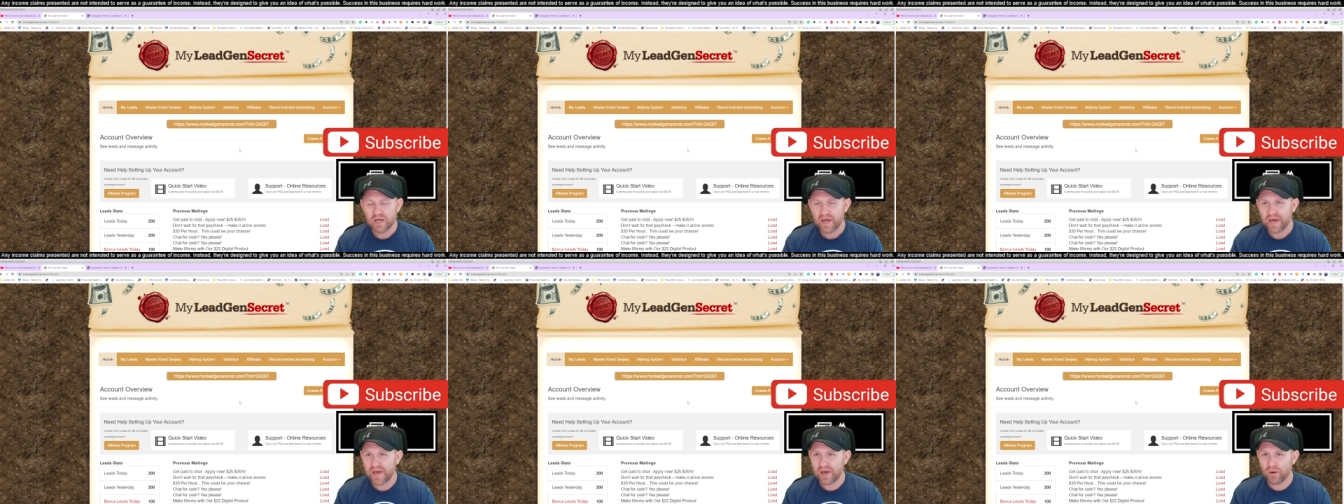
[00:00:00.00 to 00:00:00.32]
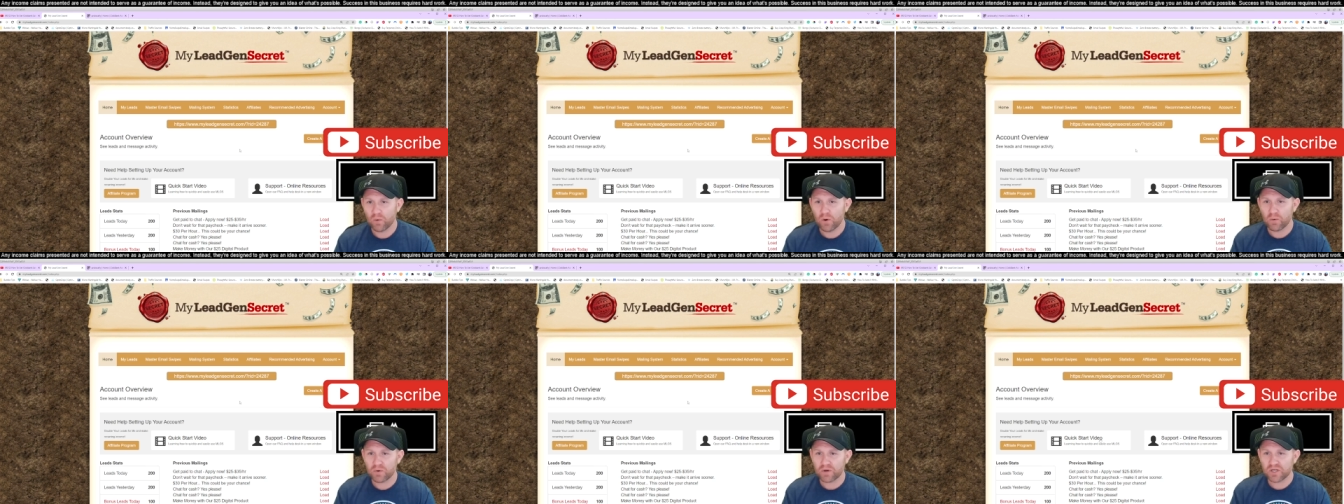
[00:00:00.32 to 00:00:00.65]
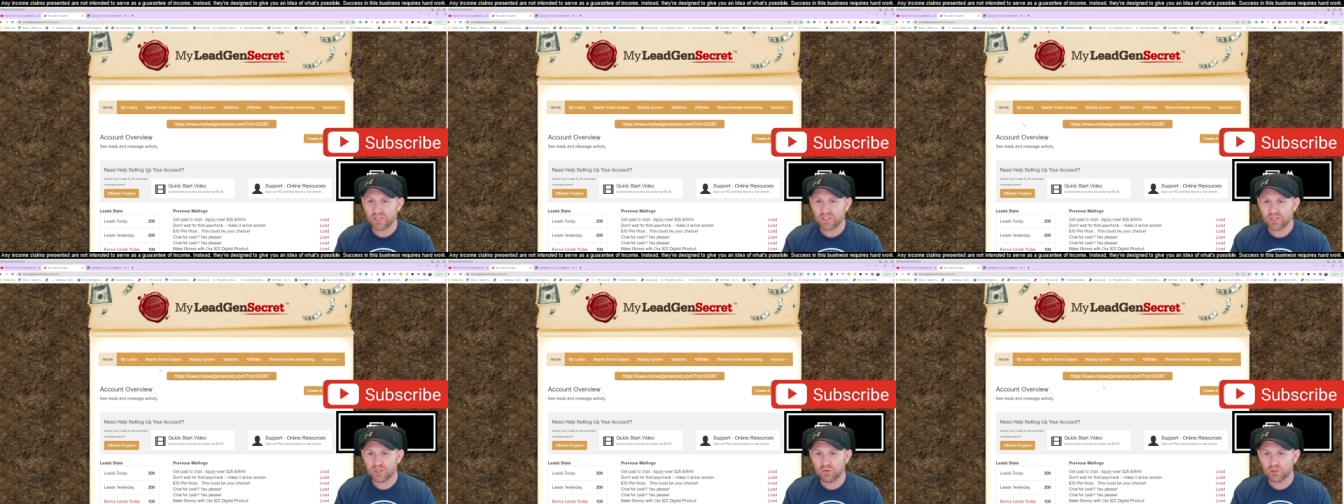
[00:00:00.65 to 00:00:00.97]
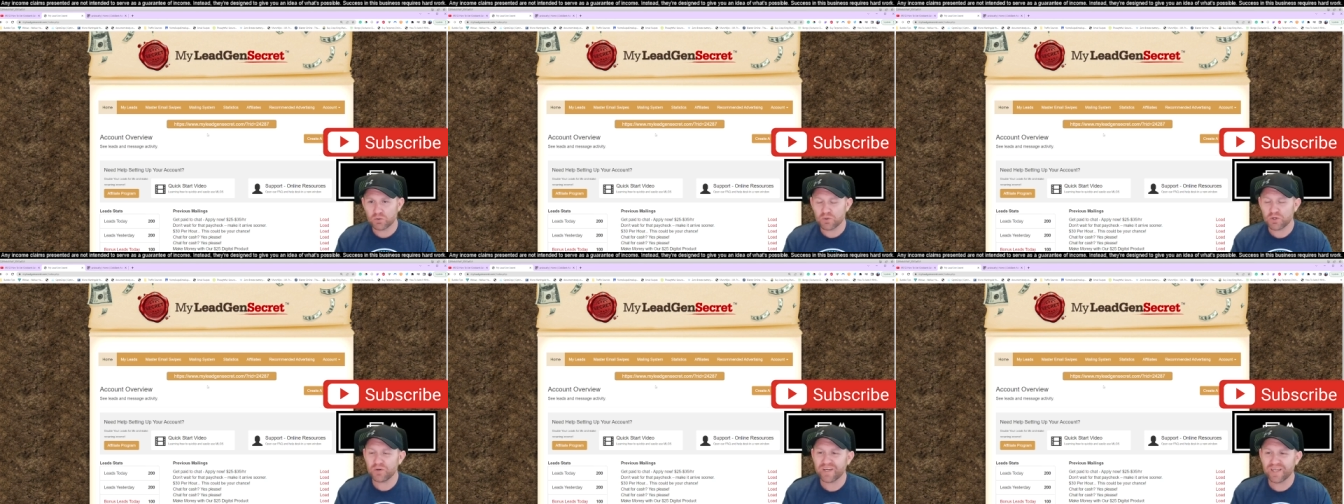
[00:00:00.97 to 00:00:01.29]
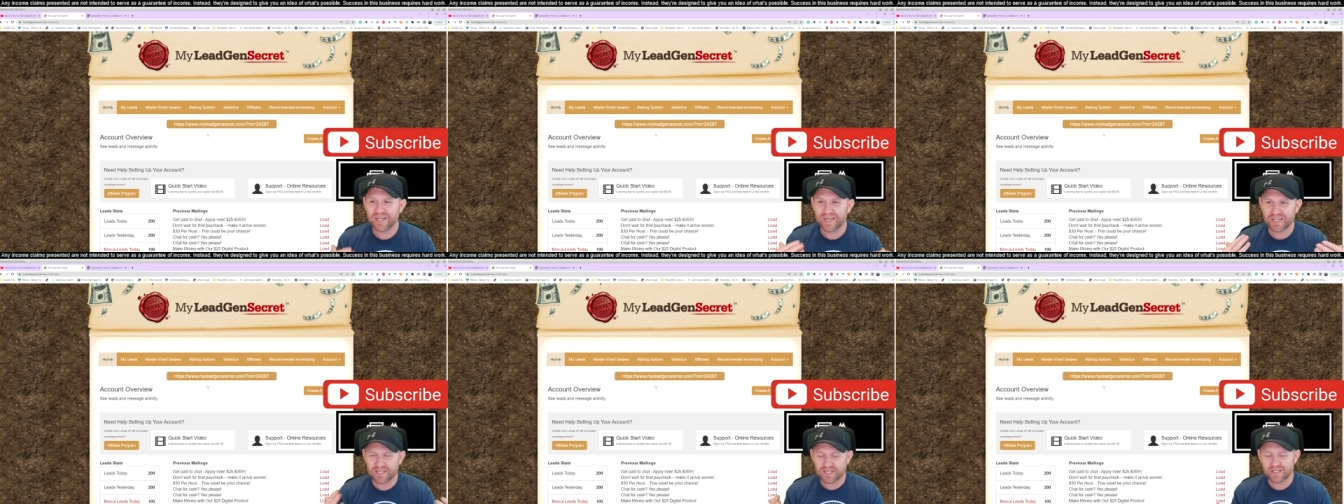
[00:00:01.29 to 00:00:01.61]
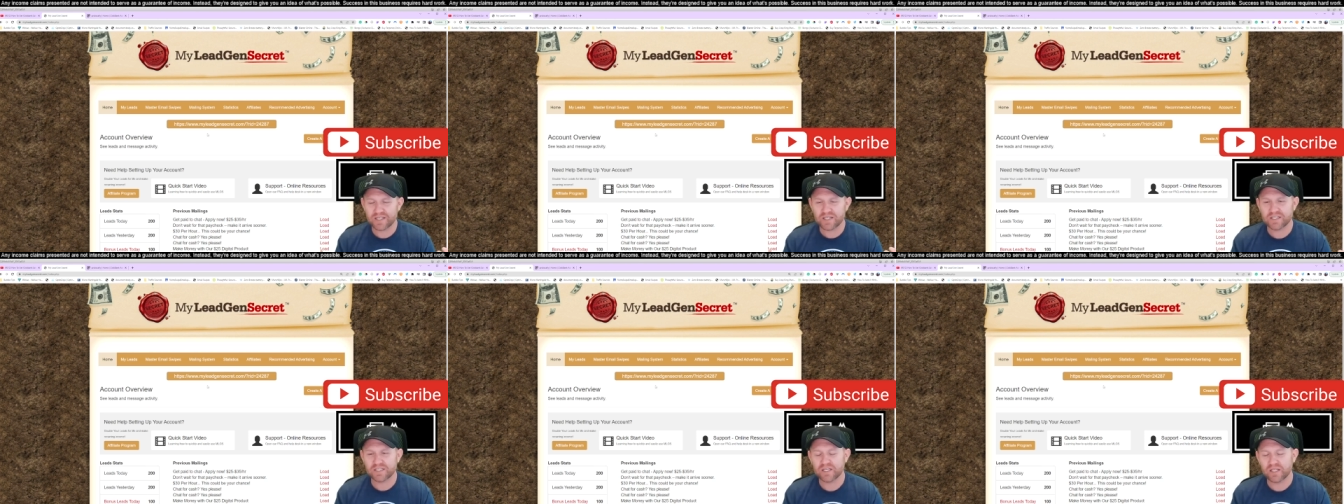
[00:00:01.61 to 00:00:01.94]
And what we're gonna do is when you get into
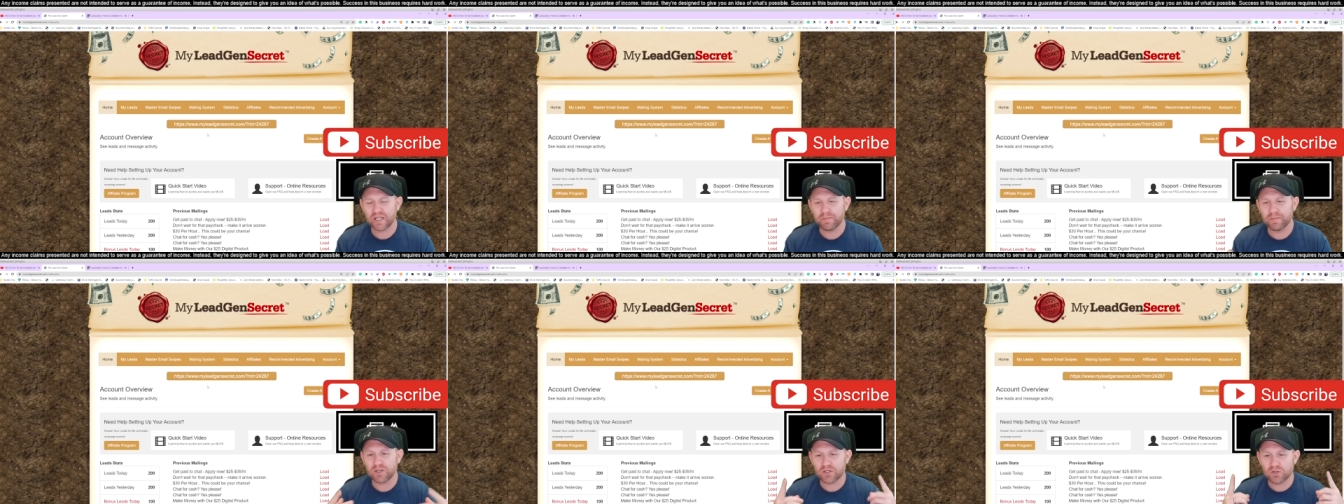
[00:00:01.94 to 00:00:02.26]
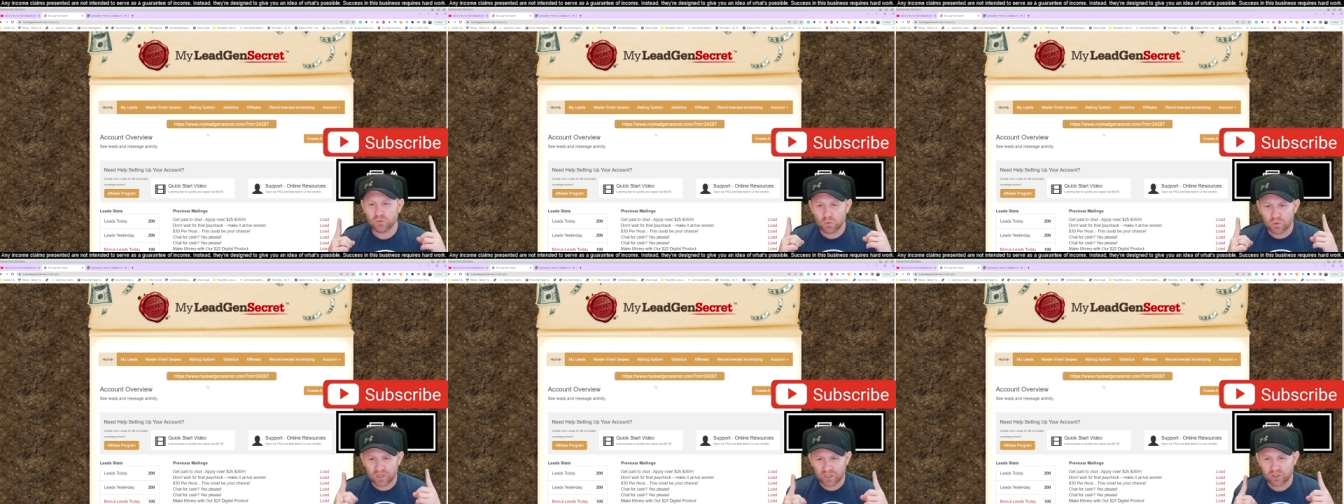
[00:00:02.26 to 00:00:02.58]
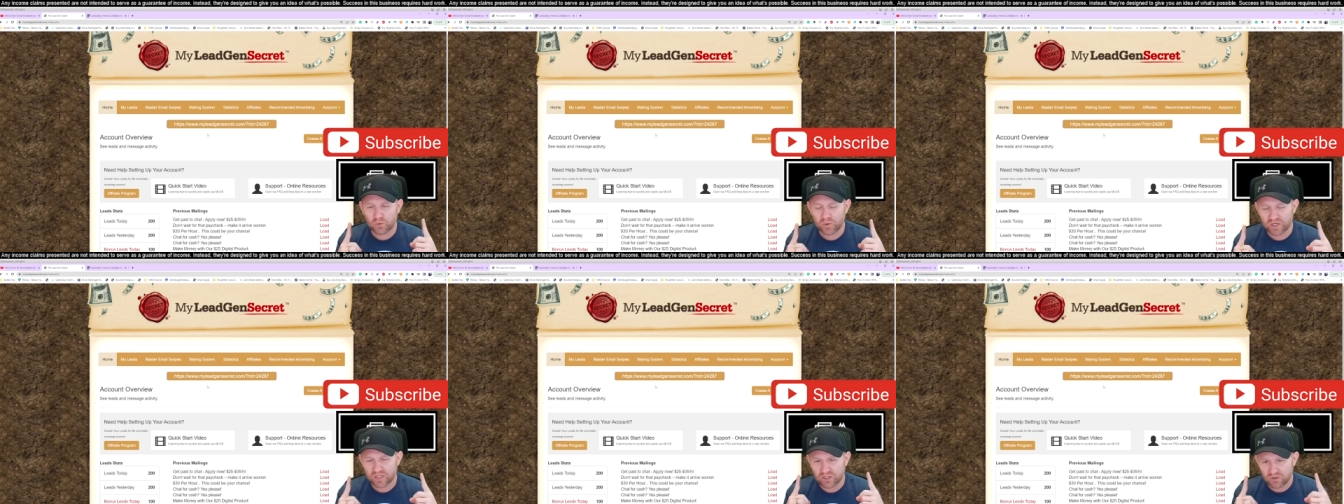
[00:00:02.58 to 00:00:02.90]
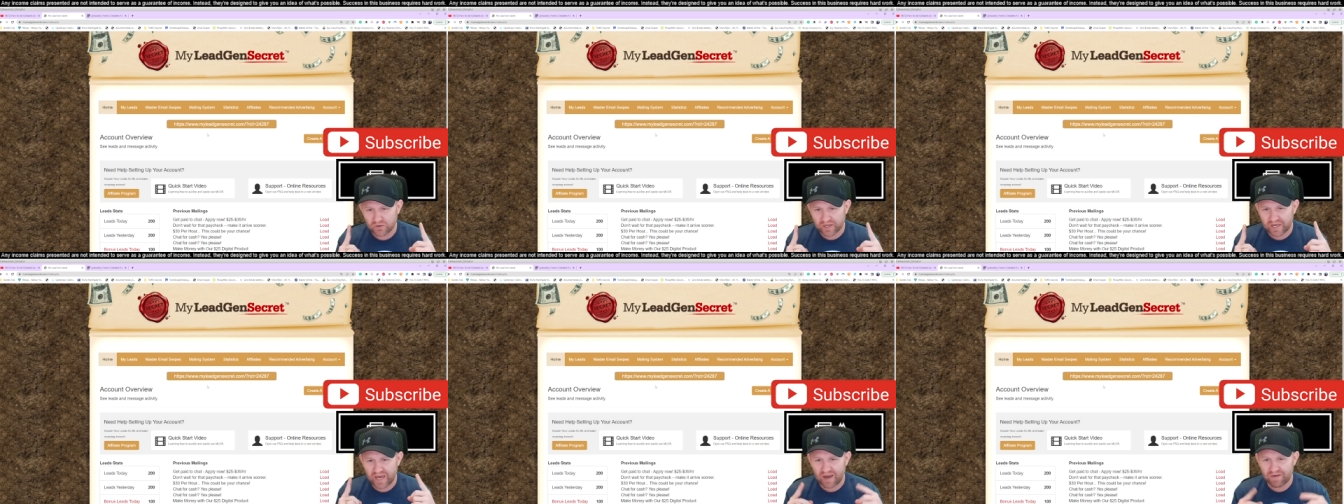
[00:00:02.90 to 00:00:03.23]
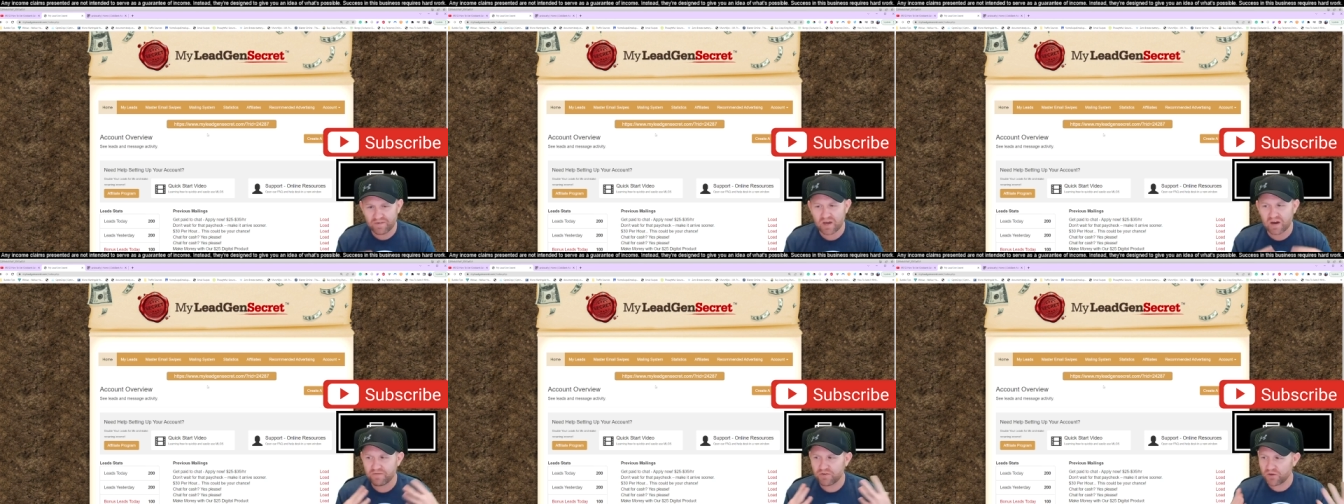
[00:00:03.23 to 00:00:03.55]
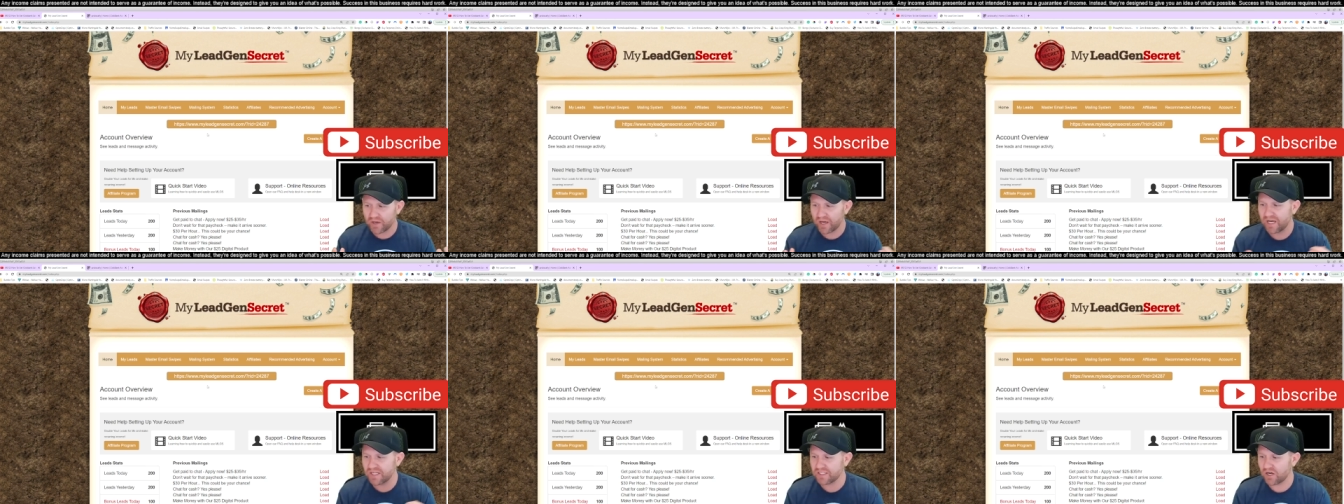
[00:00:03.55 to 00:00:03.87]
this, let me do one quick little caveat for you
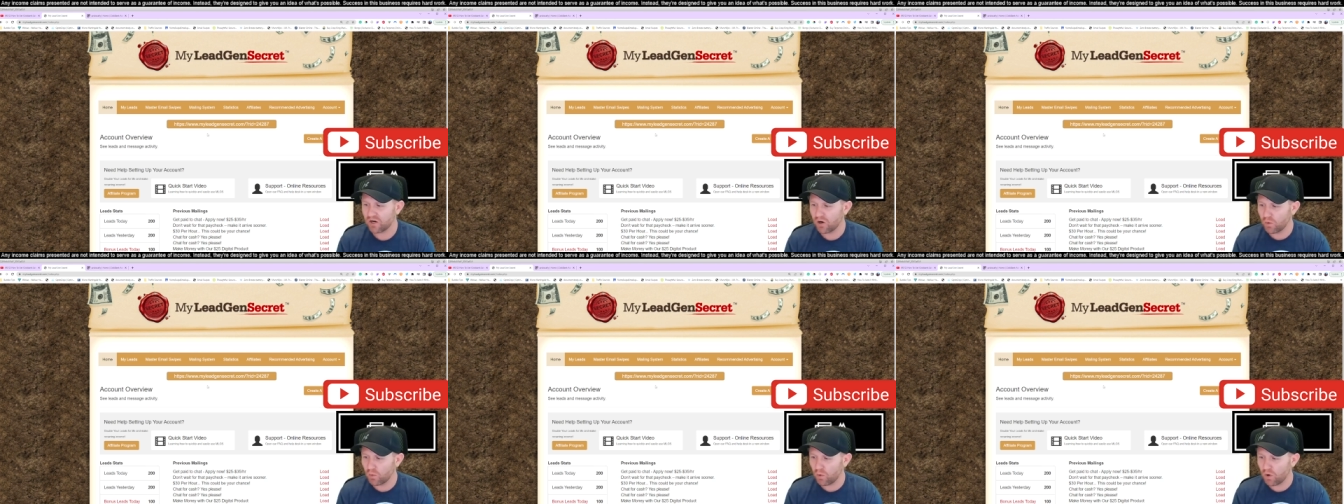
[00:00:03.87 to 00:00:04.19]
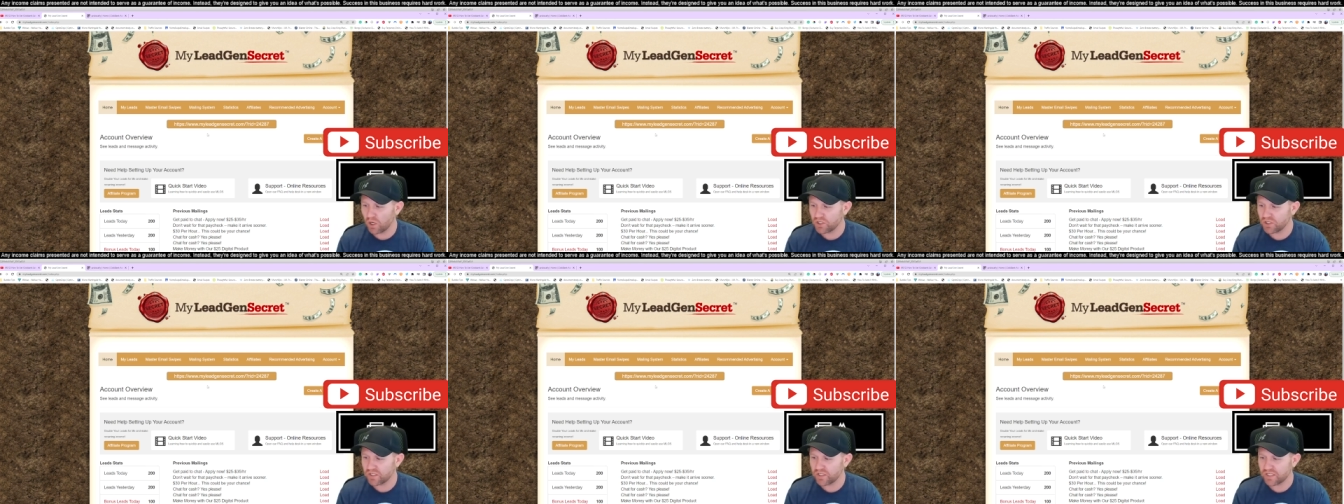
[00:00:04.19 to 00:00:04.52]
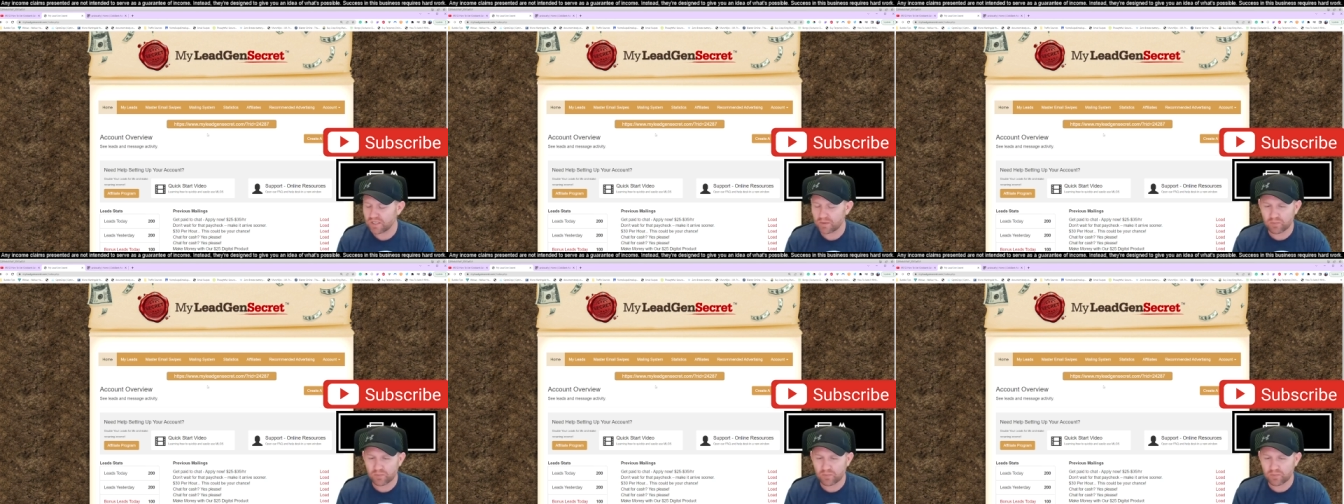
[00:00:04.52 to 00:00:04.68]
guys that are watching this.